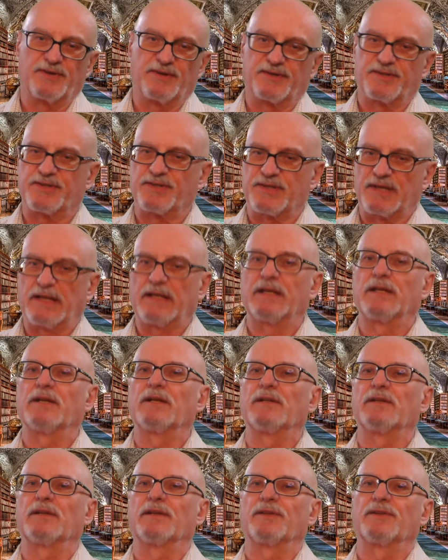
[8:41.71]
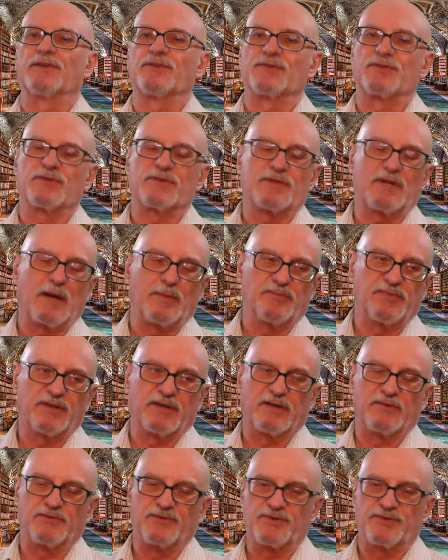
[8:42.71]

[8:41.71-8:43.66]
is saying that this is happening every